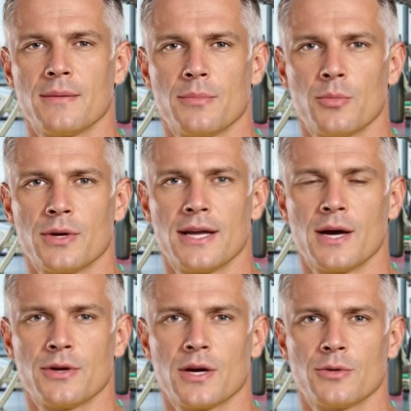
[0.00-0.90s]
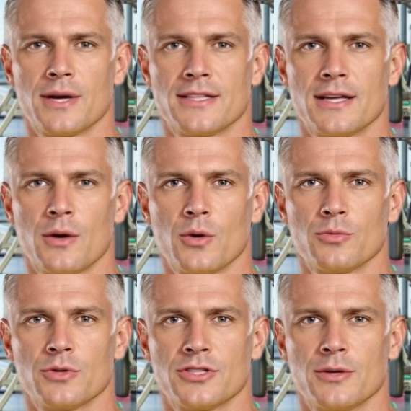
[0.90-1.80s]
but we now know that's an
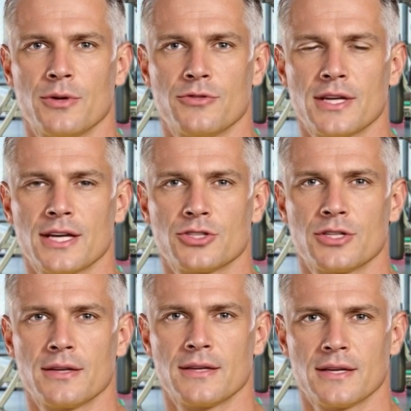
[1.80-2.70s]
oversimplification.